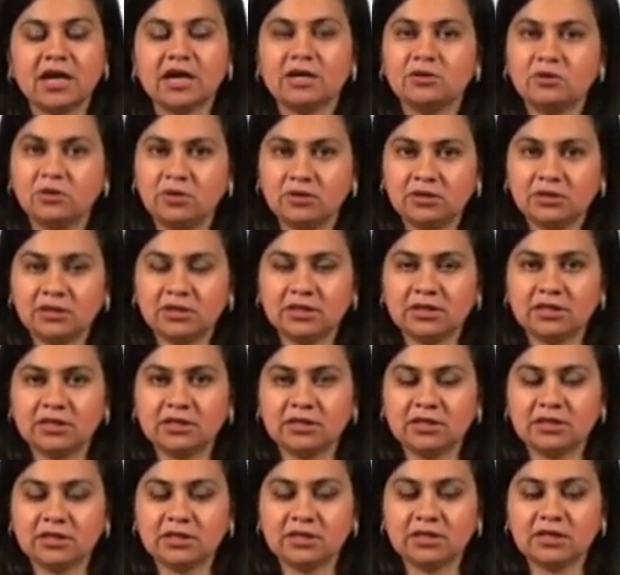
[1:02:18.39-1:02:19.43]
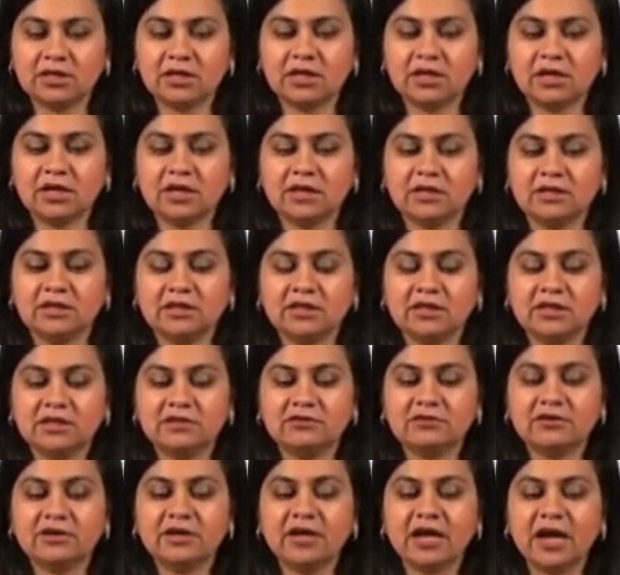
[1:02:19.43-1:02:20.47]
and only the
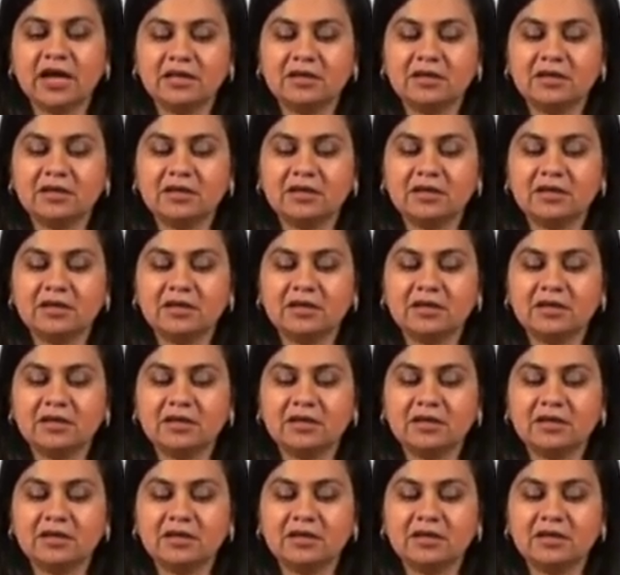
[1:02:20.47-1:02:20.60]
literary